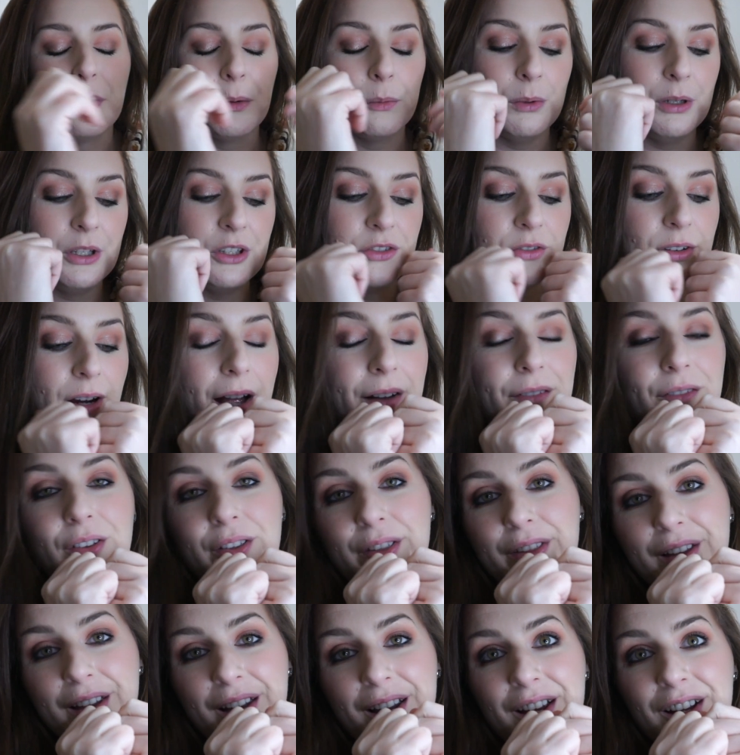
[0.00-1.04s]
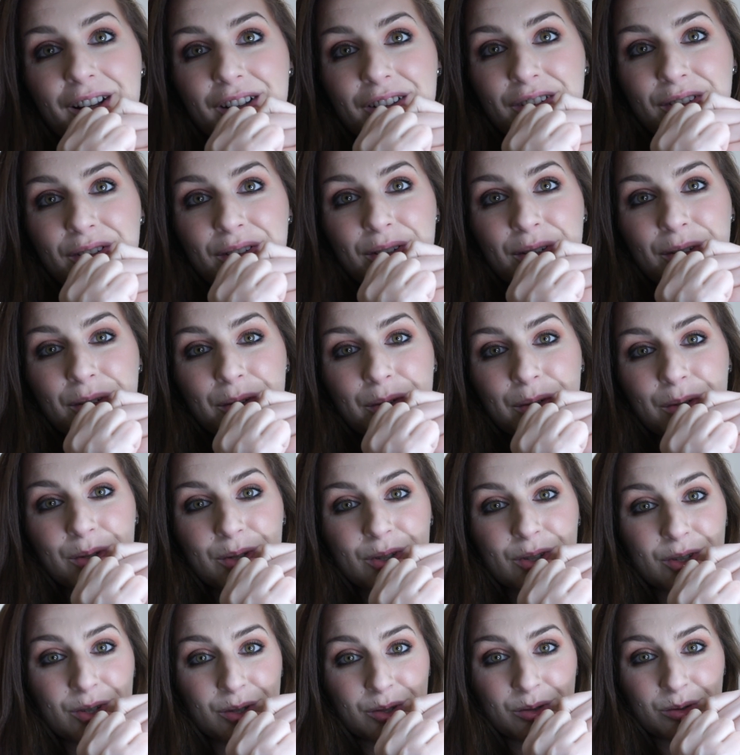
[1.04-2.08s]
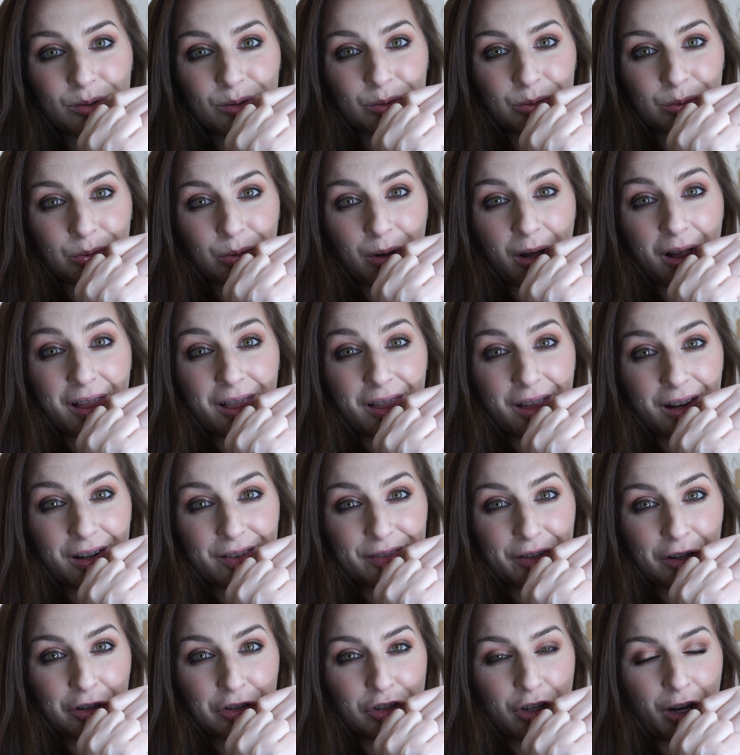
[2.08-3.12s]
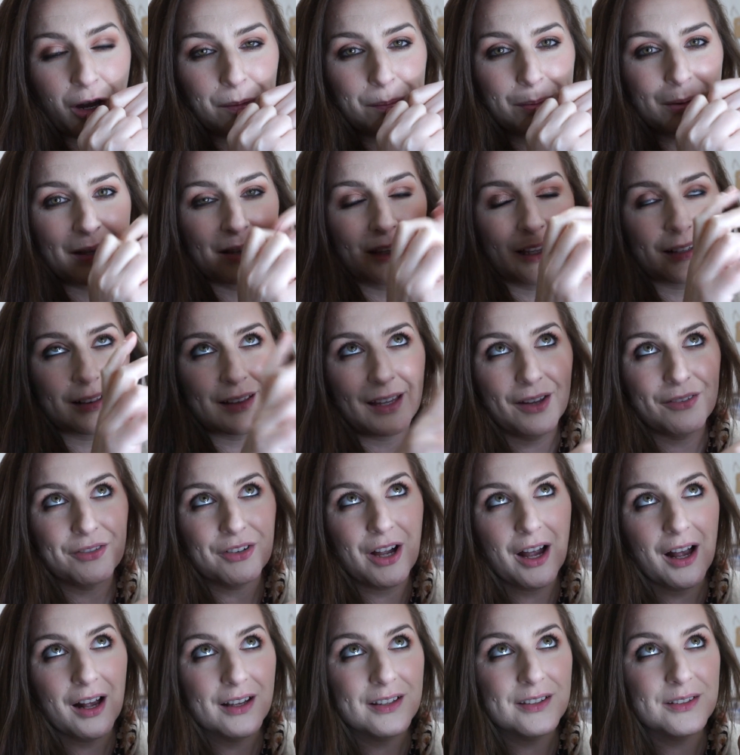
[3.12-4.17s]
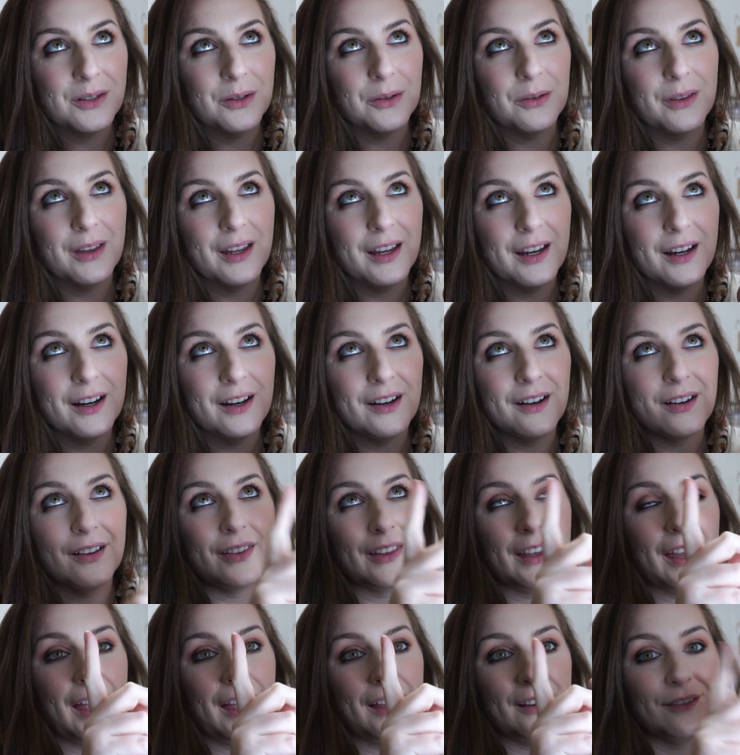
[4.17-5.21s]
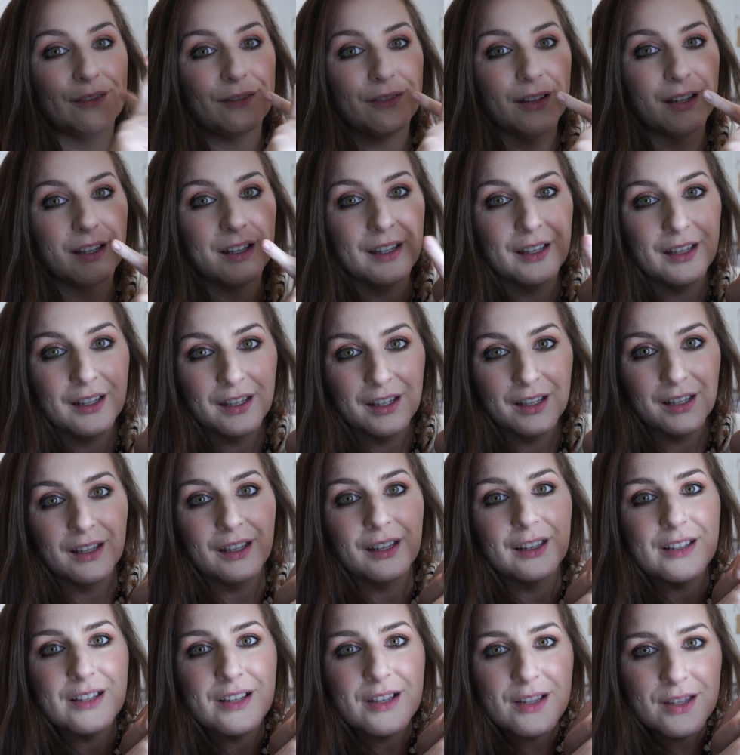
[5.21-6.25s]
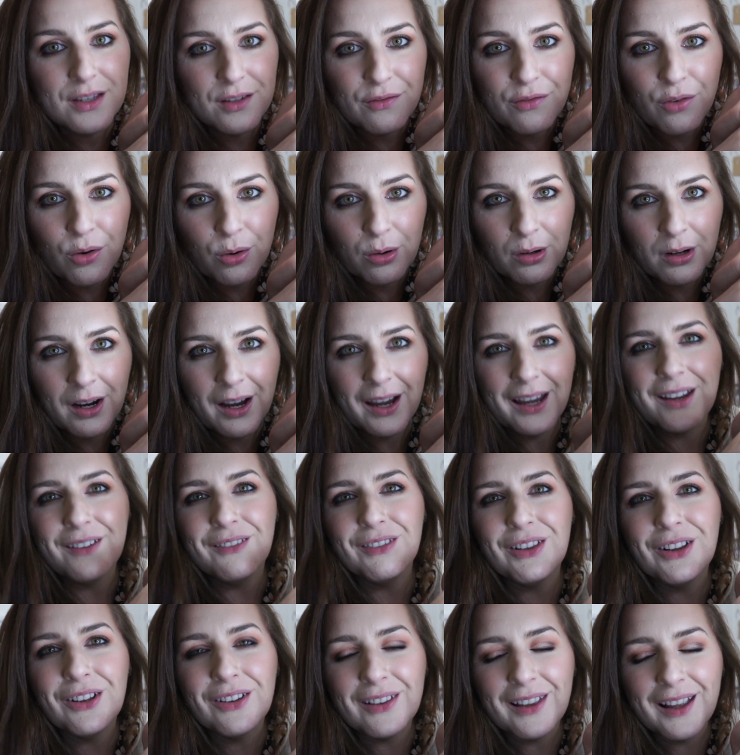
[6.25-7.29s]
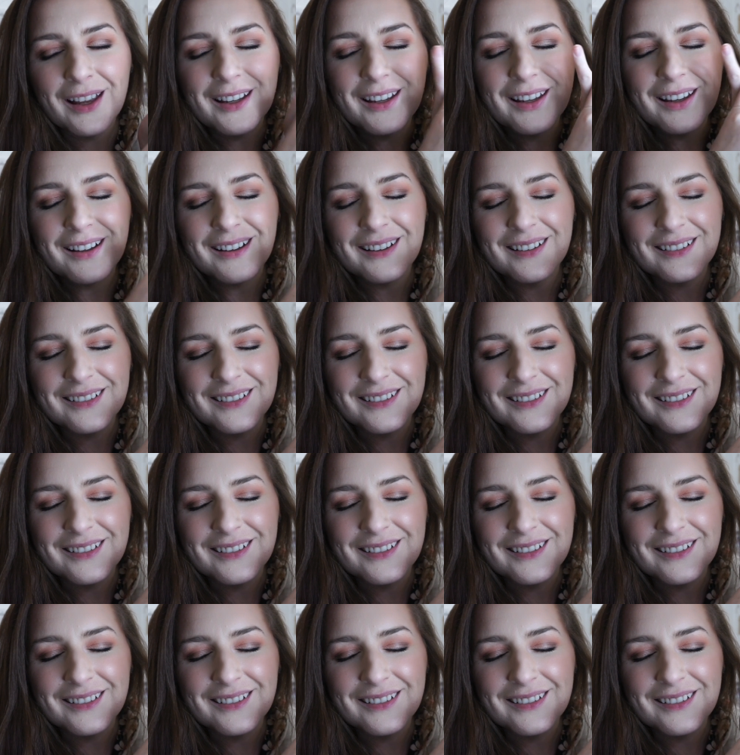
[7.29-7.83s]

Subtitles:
We travel there to do a lot of our shopping. Like, they have Costco there, they have Sephora. Even though, like